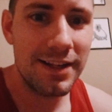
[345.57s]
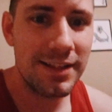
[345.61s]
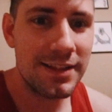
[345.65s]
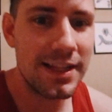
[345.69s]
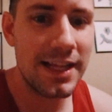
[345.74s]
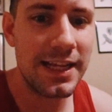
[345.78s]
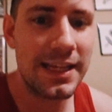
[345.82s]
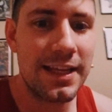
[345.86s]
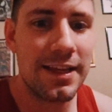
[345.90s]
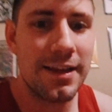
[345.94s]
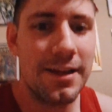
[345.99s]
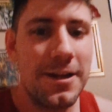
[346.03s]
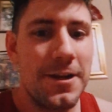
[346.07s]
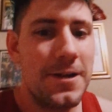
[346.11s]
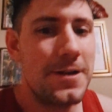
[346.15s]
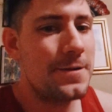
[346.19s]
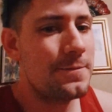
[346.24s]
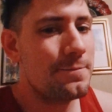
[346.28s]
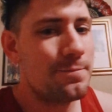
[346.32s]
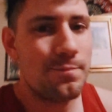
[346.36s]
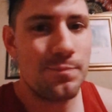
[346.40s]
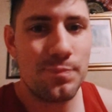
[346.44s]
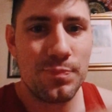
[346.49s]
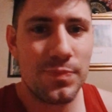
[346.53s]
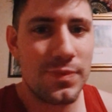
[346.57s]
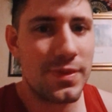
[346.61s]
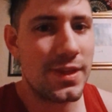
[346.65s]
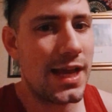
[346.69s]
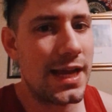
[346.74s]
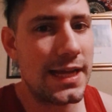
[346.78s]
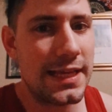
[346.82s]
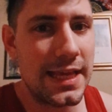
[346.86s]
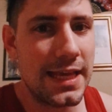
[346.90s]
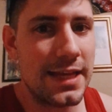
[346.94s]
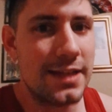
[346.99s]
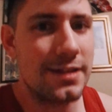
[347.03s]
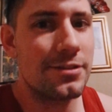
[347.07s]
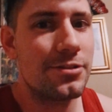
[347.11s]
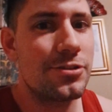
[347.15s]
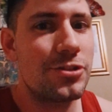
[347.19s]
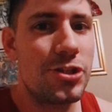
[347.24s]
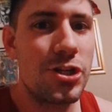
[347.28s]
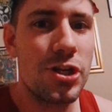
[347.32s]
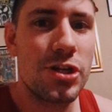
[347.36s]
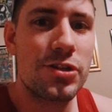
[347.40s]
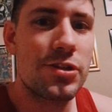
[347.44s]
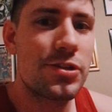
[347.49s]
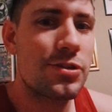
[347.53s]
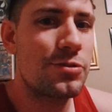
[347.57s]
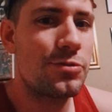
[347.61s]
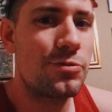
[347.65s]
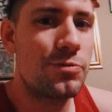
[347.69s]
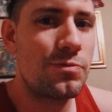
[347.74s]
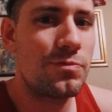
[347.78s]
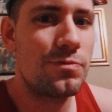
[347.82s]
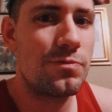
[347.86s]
like again just